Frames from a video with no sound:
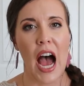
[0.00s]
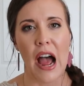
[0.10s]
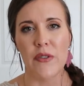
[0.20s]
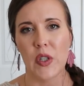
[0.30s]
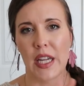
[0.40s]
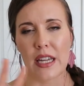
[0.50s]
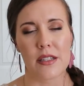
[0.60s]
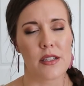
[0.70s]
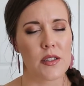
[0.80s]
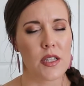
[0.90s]
I feel like
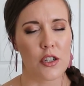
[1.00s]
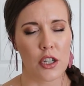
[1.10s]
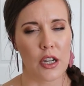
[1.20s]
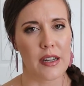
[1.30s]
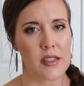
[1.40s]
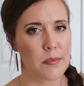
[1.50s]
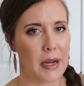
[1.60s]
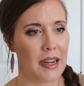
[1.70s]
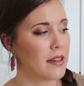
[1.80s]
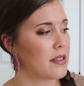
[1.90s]
it's just such a good
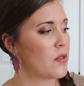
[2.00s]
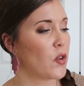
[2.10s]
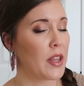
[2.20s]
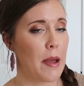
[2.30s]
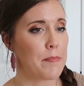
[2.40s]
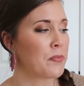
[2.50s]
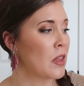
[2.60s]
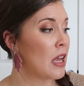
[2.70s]
experience for them.